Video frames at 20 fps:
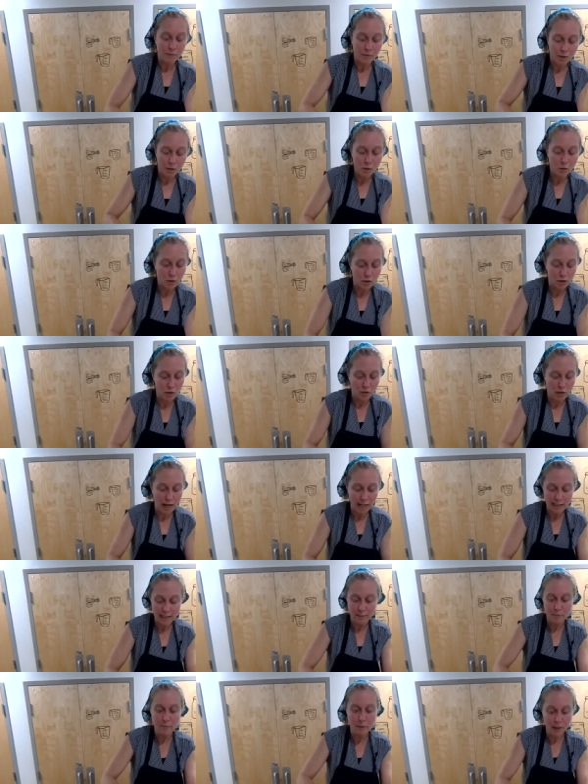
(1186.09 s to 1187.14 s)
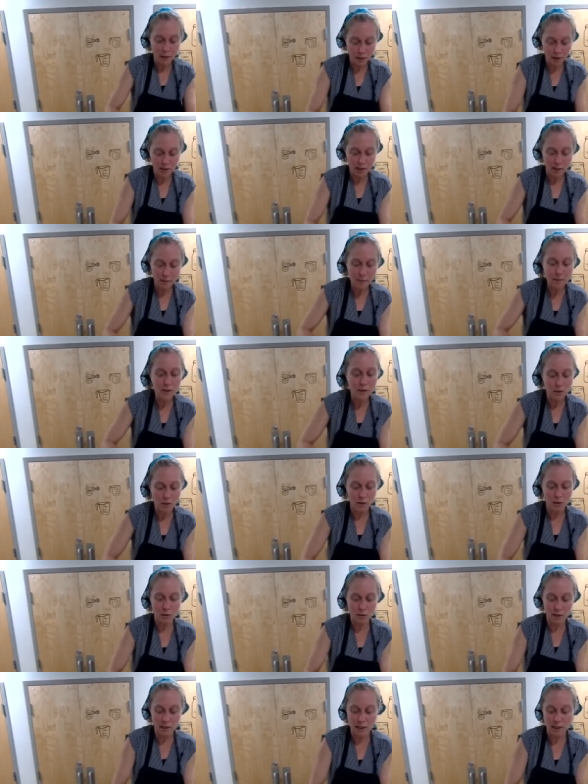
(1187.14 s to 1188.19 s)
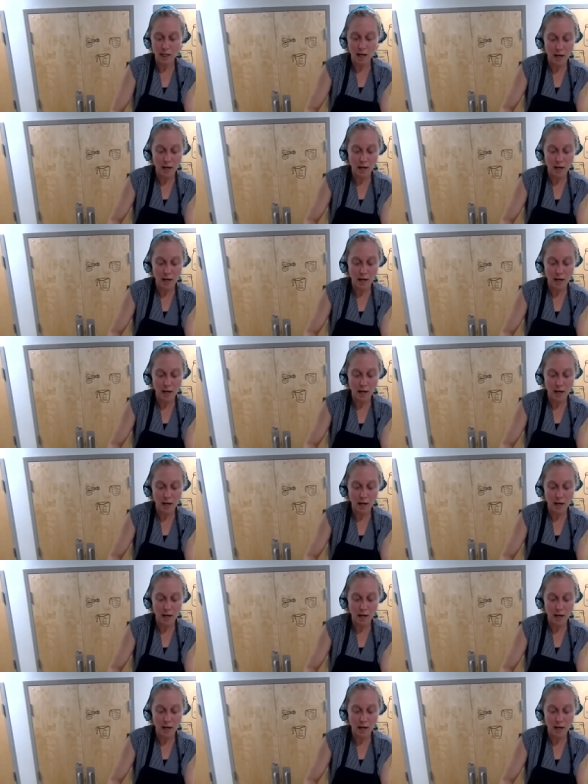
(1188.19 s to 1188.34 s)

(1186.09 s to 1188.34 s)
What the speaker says: you could try some butter substitutes